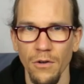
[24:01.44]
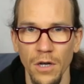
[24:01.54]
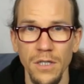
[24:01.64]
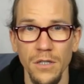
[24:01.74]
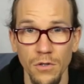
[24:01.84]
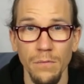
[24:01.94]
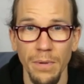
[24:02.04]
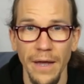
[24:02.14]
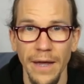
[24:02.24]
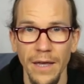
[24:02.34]
not to
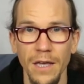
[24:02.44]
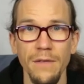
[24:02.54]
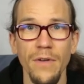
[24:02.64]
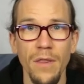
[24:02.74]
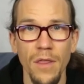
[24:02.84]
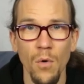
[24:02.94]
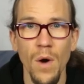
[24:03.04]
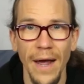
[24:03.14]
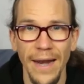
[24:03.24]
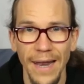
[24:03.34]
play, even
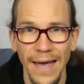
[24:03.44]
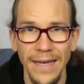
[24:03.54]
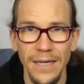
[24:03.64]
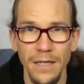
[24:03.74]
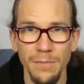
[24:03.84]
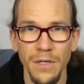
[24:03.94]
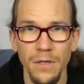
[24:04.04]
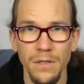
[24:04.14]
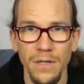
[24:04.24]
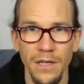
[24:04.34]
though I like it,
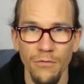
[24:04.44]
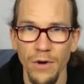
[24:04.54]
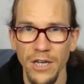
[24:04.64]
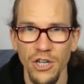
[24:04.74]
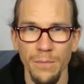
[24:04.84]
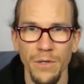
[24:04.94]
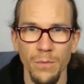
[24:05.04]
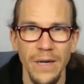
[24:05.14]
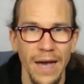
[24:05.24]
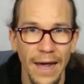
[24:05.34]
because I differentiate
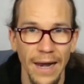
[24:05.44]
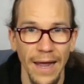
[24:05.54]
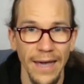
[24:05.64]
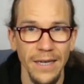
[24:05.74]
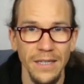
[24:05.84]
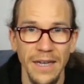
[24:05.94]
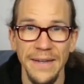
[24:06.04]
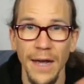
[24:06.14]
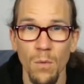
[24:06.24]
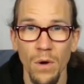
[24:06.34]
between I like it
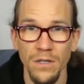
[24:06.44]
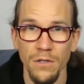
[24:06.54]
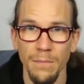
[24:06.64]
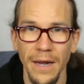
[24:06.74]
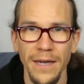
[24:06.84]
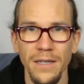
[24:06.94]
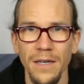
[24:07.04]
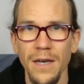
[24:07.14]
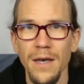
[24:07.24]
and I want to play it.